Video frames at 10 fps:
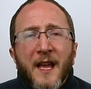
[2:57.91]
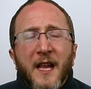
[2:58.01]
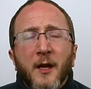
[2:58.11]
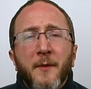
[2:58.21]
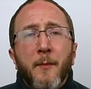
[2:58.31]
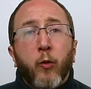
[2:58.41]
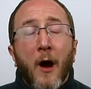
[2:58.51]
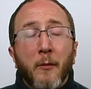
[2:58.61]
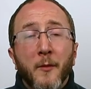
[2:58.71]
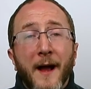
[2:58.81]
It could be
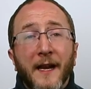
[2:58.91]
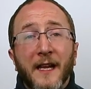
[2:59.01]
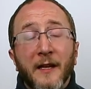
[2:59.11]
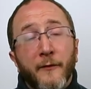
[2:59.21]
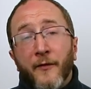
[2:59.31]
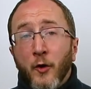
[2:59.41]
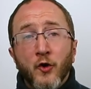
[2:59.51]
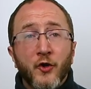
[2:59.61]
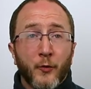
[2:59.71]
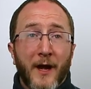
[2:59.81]
problematic
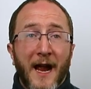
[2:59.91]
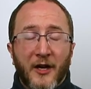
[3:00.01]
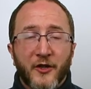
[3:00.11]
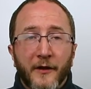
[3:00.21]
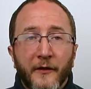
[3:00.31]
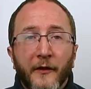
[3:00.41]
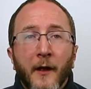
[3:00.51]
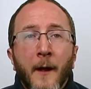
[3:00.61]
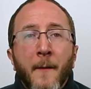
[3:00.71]
infusion reactions.